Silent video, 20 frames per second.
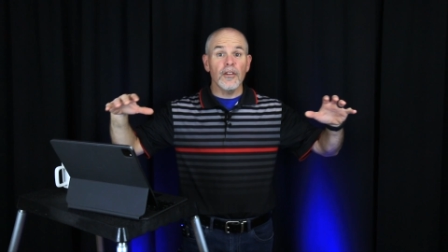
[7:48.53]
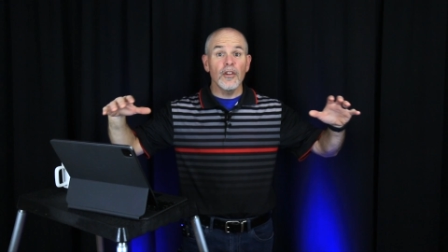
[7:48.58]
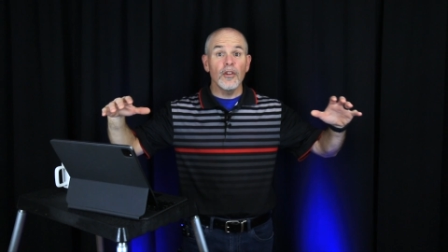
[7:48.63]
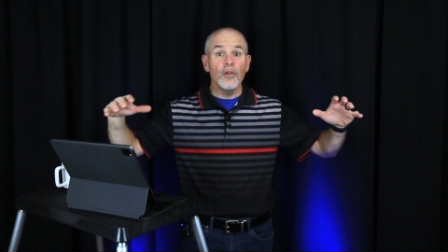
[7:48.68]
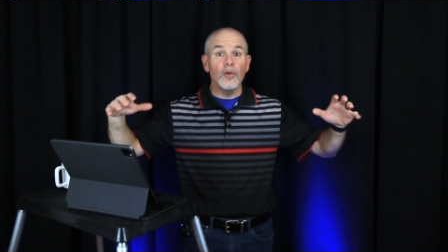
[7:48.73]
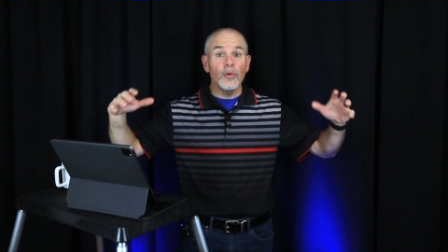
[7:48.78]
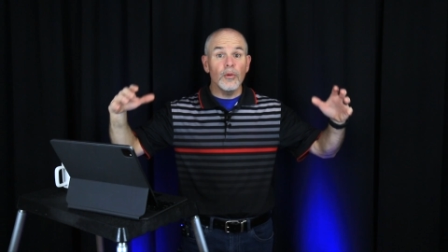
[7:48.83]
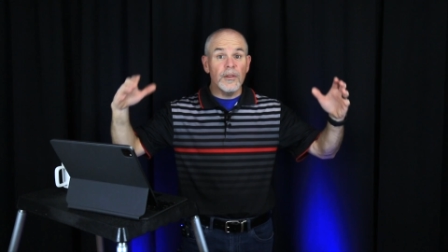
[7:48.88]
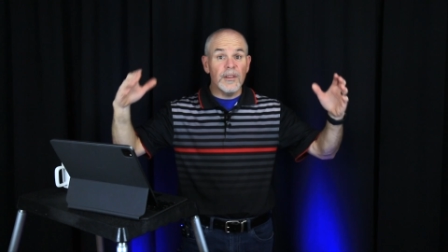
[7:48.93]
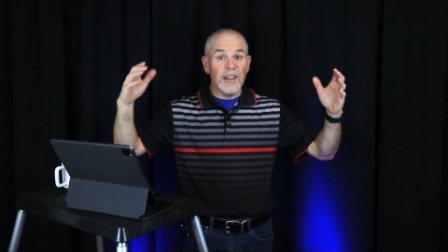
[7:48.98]

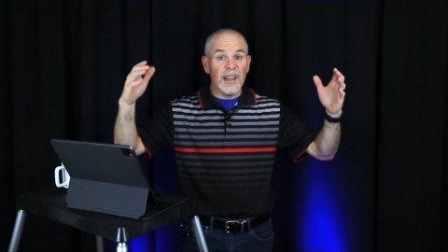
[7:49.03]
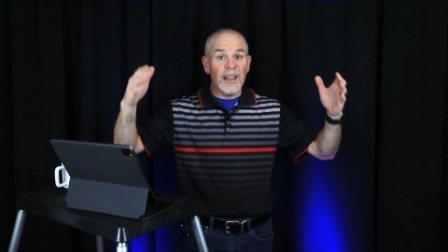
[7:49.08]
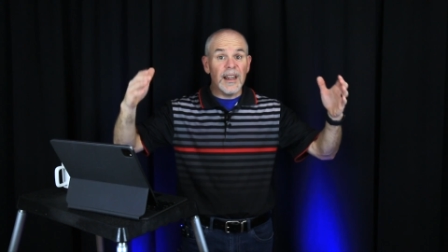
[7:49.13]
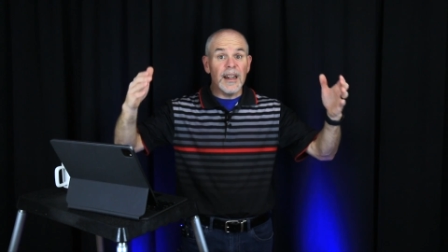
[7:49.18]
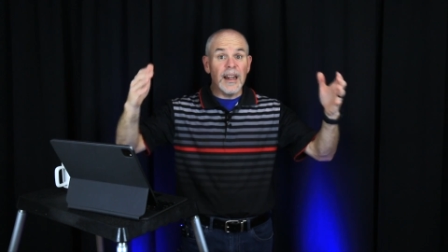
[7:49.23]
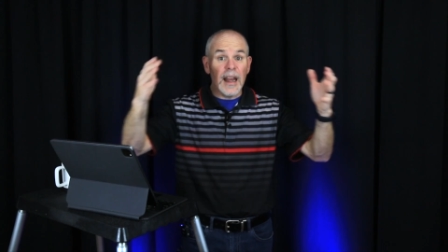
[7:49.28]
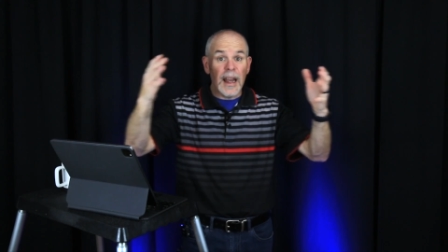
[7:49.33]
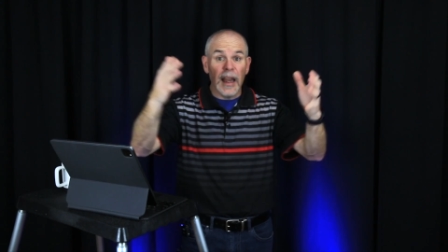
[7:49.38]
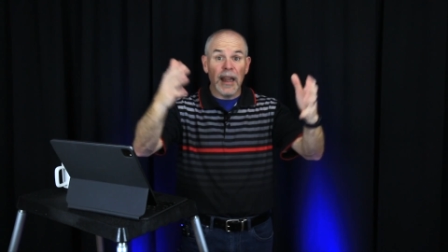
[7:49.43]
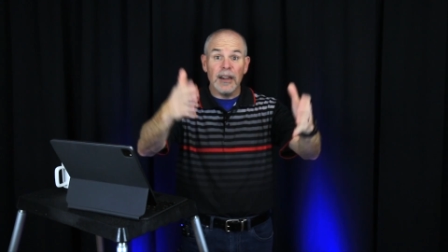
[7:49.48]
who
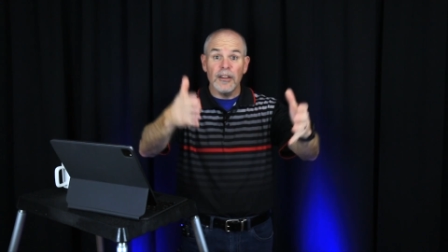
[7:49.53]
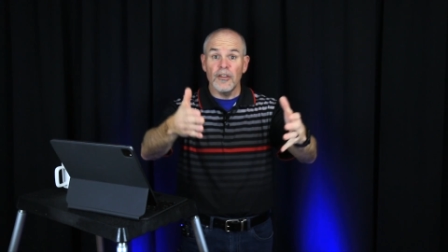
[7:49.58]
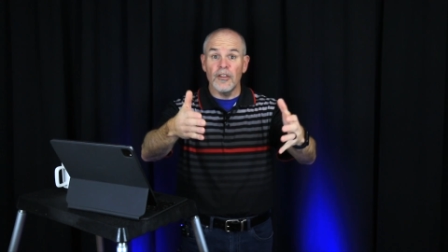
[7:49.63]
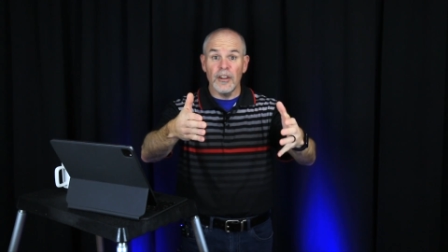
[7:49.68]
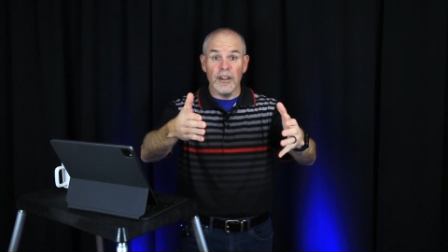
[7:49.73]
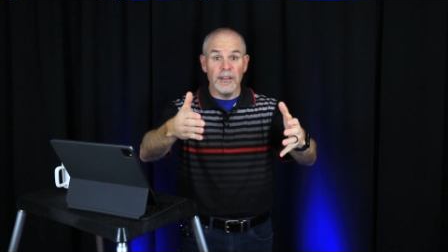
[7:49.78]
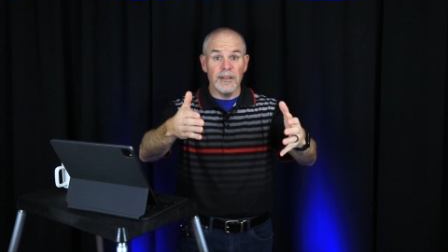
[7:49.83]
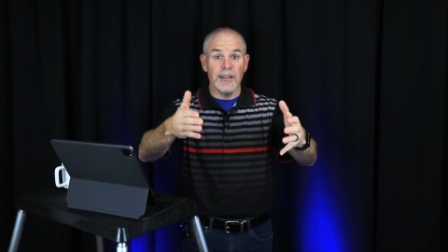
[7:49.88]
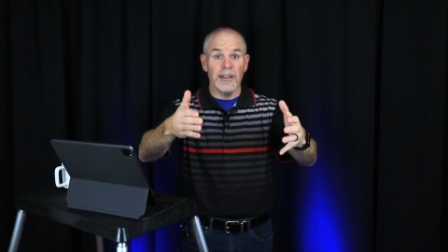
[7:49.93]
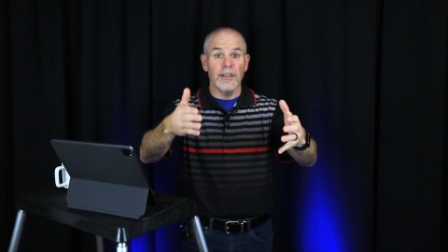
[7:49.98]
did hate
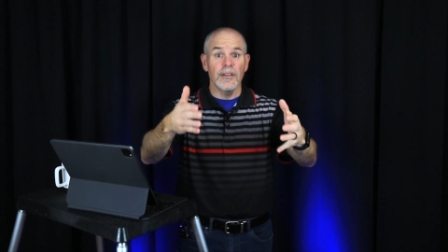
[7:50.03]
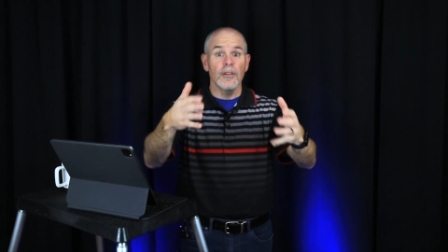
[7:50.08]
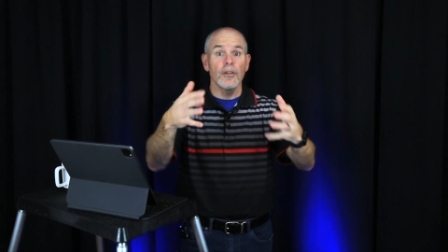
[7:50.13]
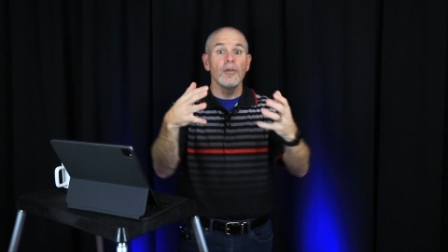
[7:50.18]
Jesus,